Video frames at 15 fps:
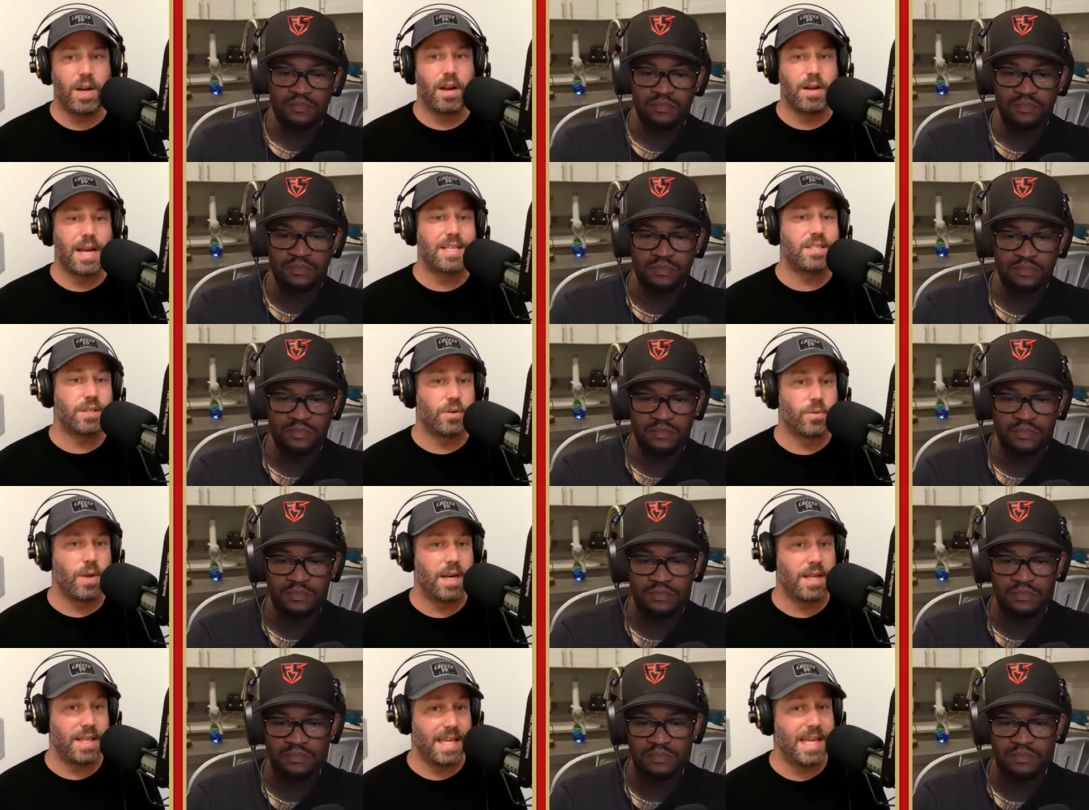Speaker 1: on a nice little
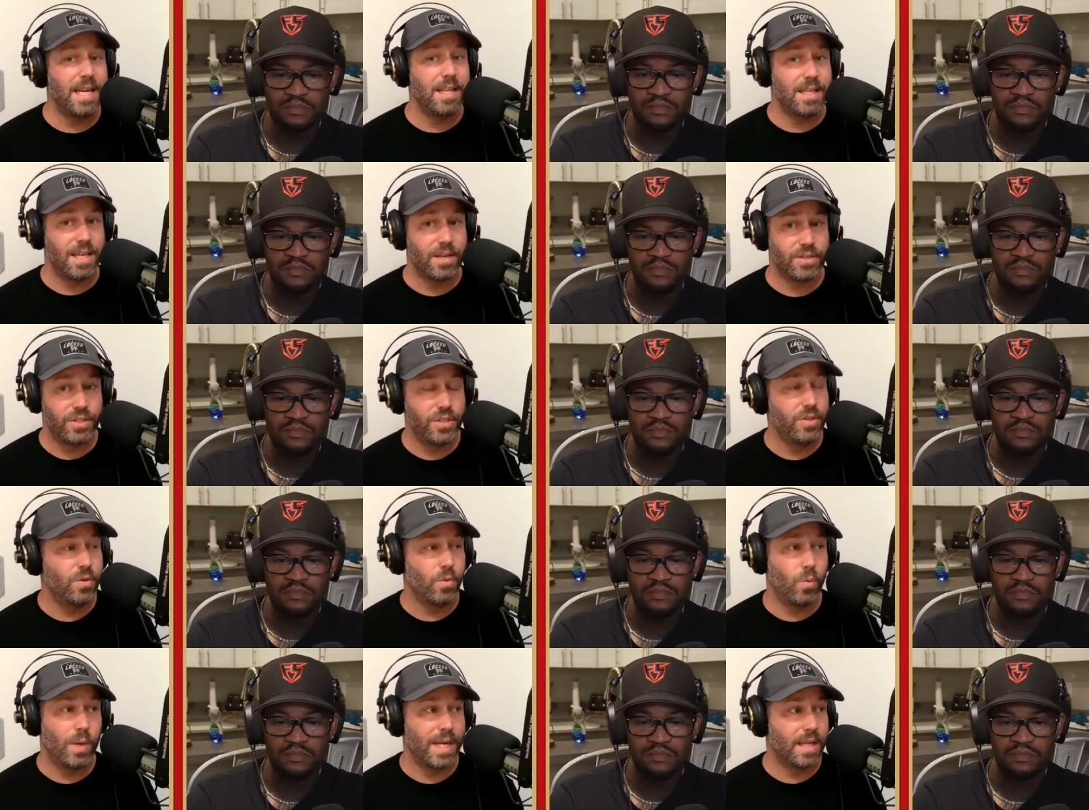run at the end of the year
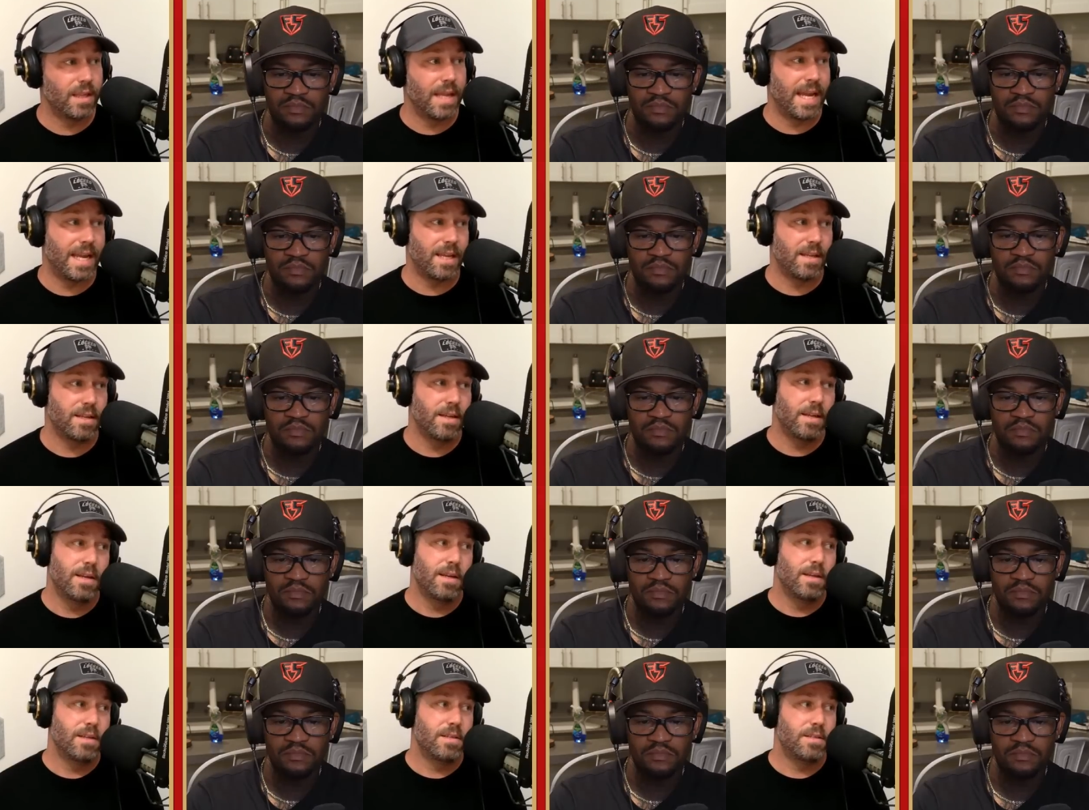too, winning like
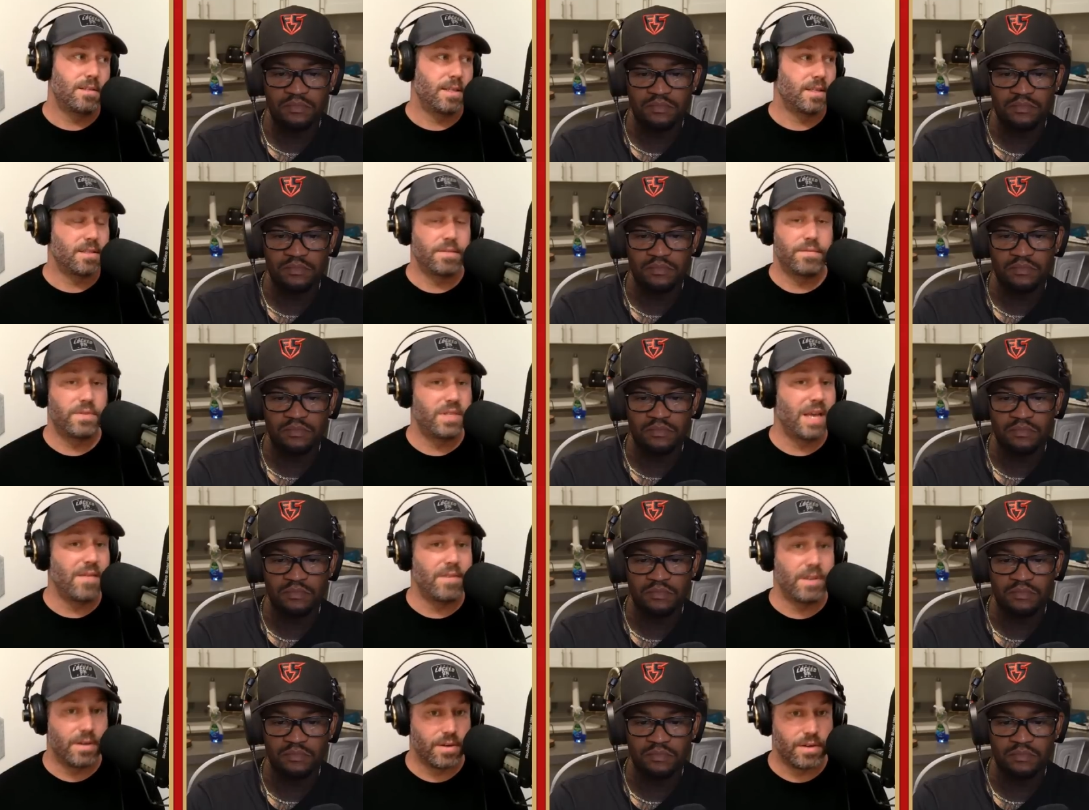six of
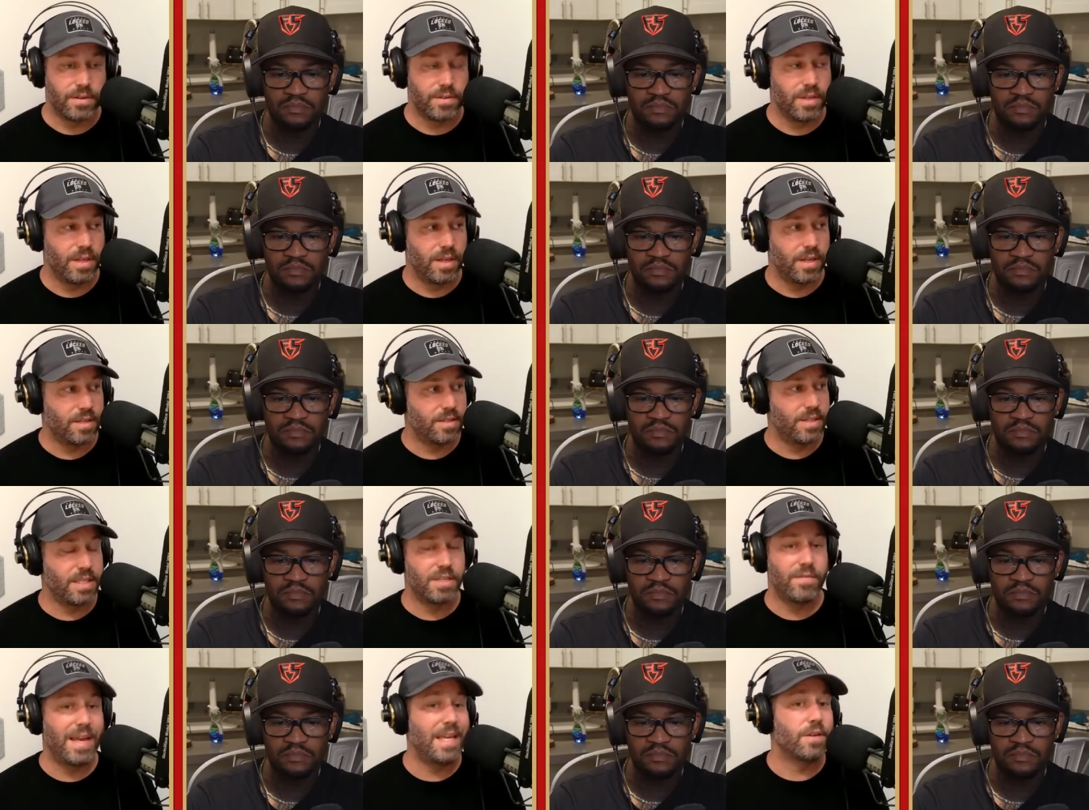seven or uh,
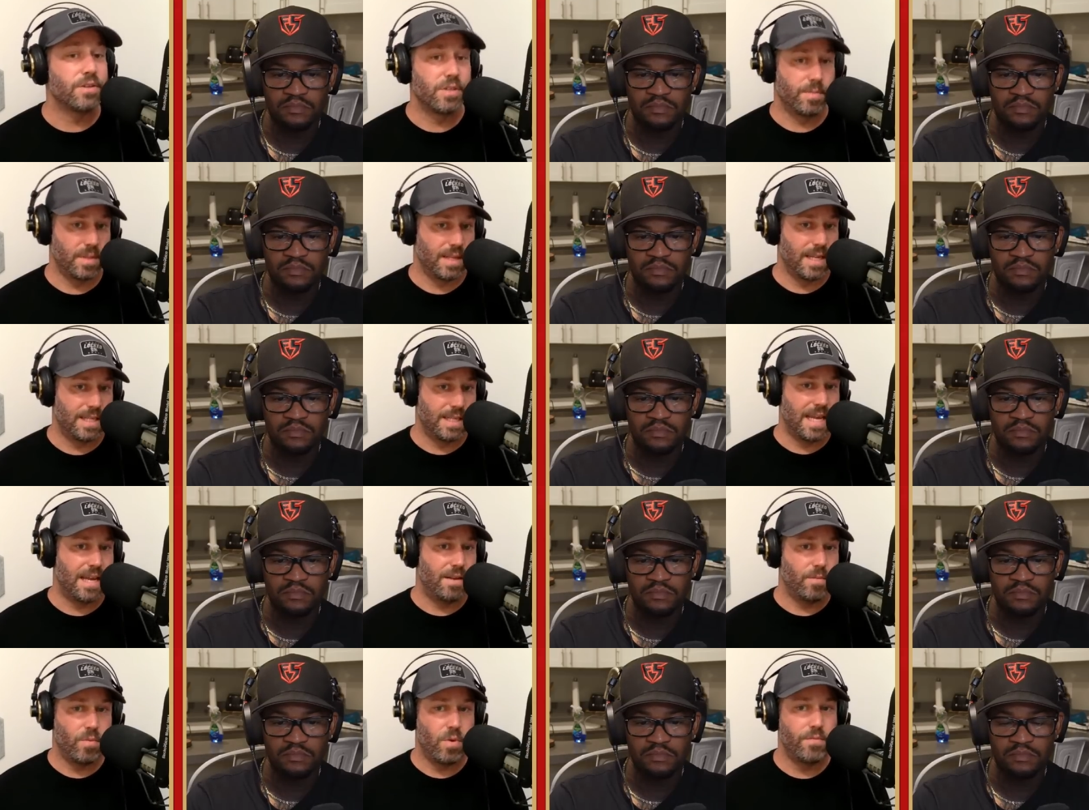six of eight or something like
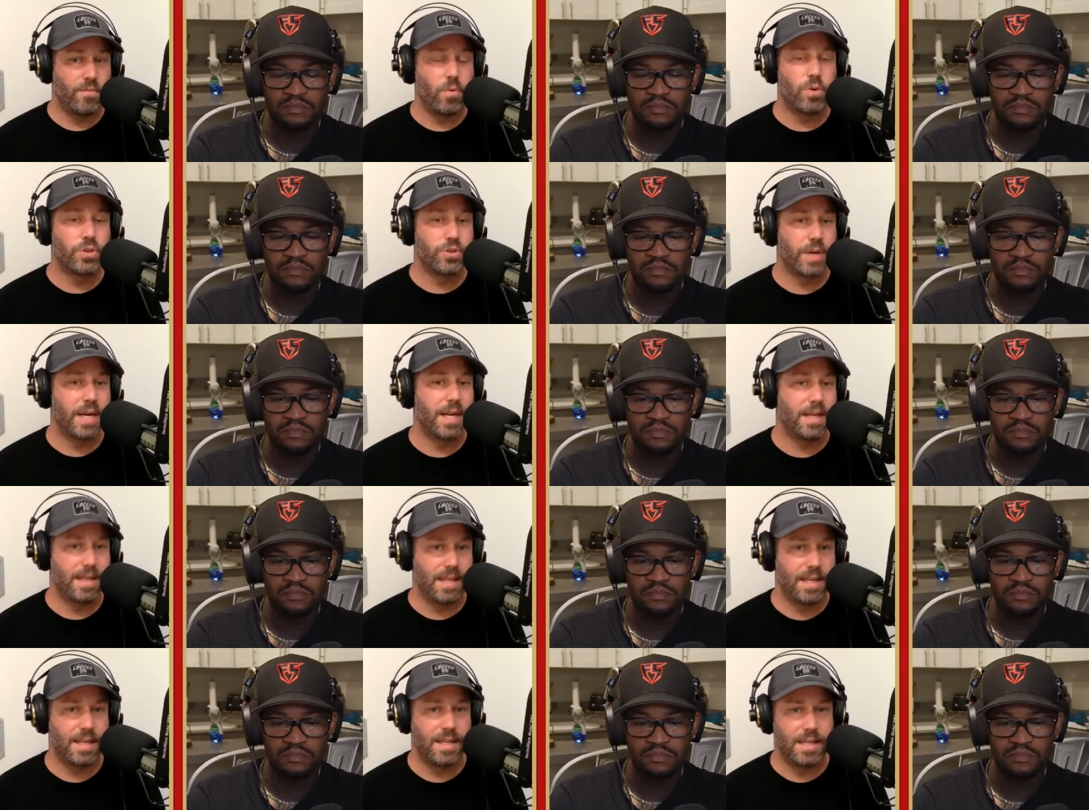that, and won four straight at
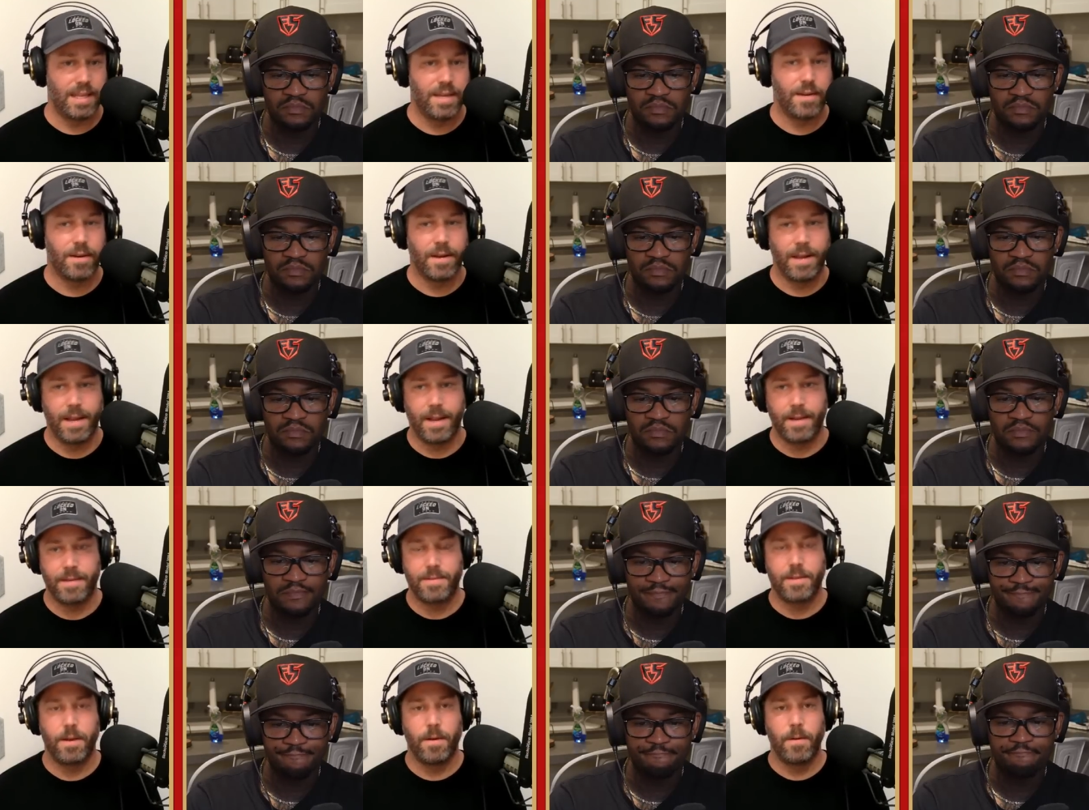the end of the year. And
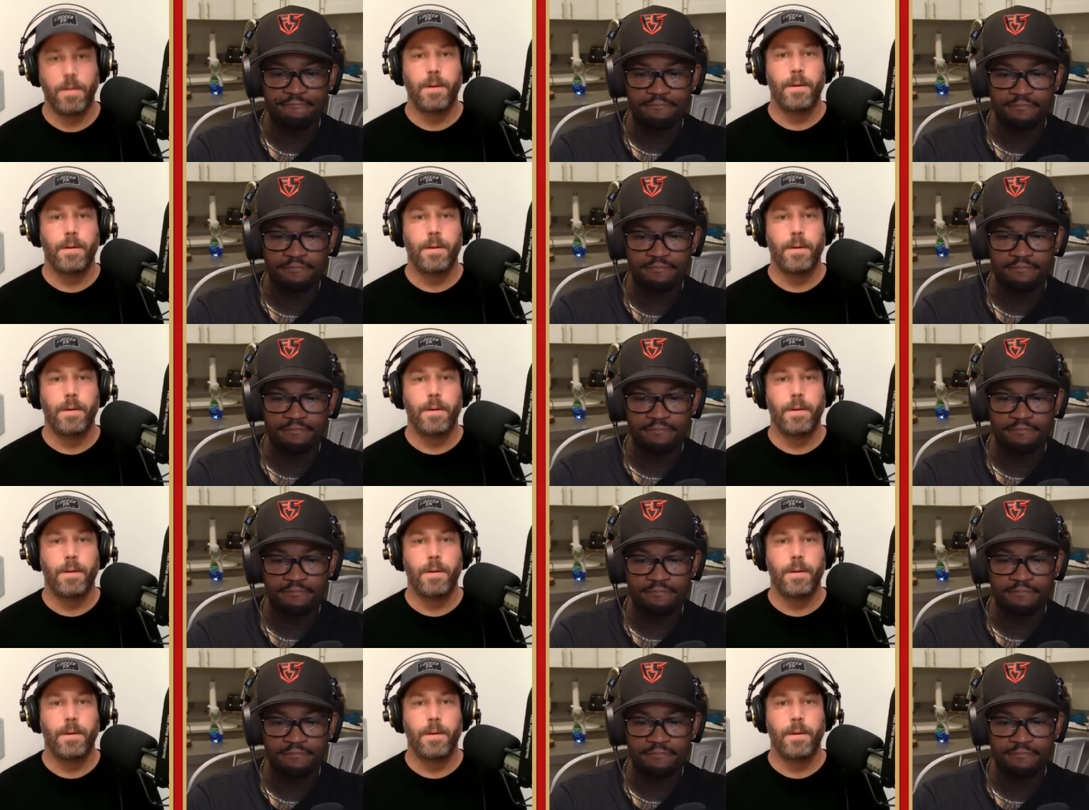so,